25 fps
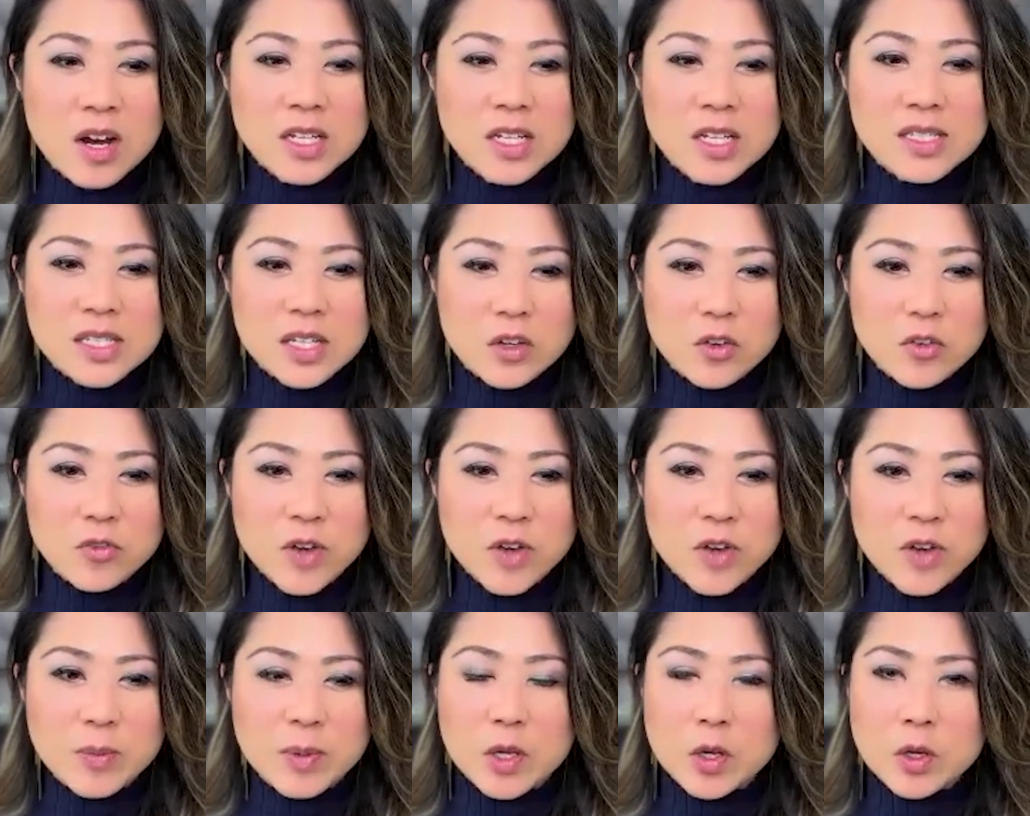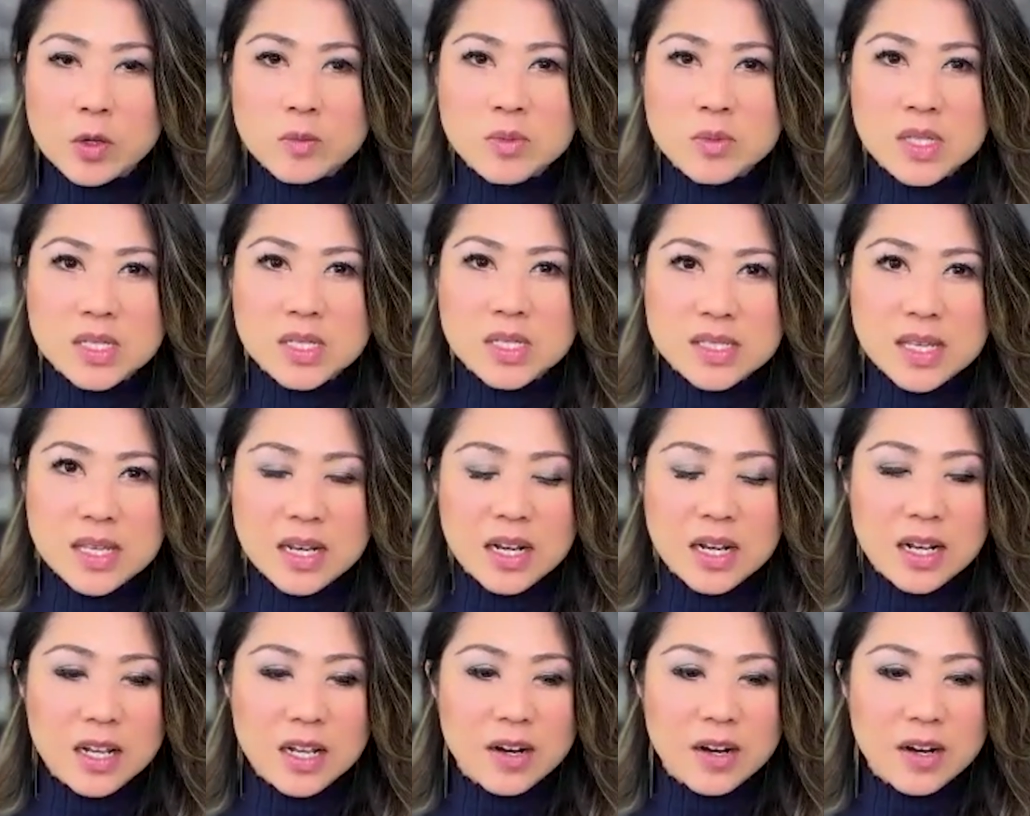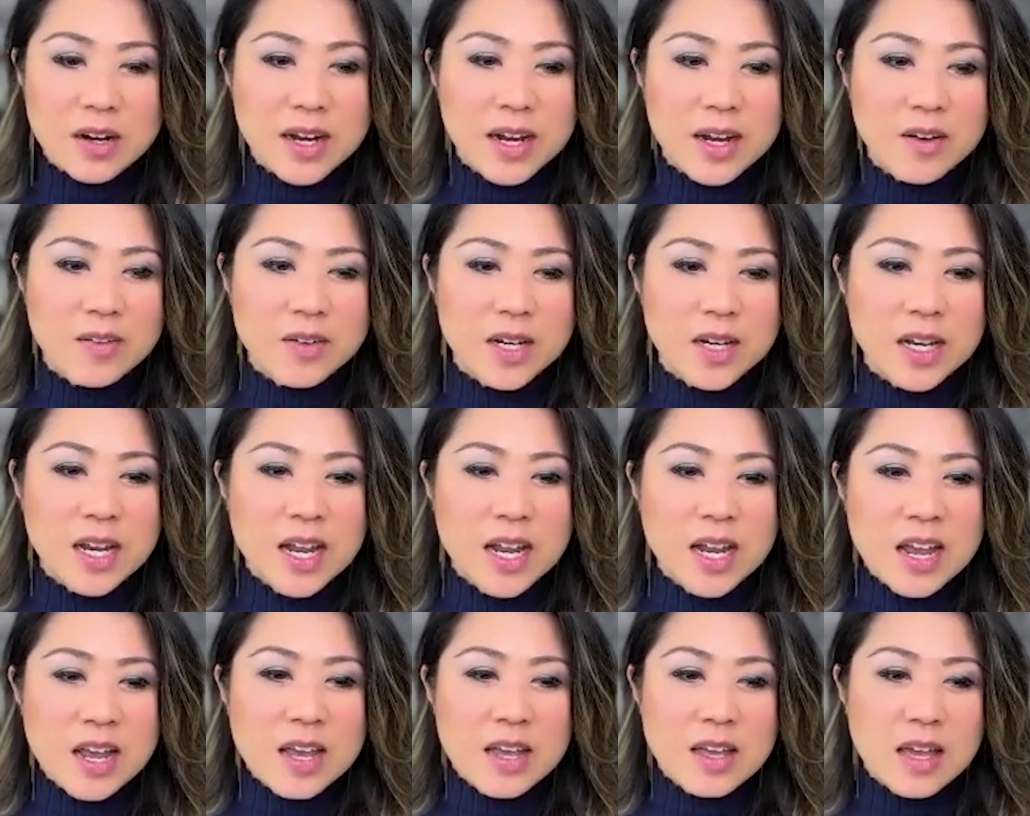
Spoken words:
single family homes in Santa Clara County.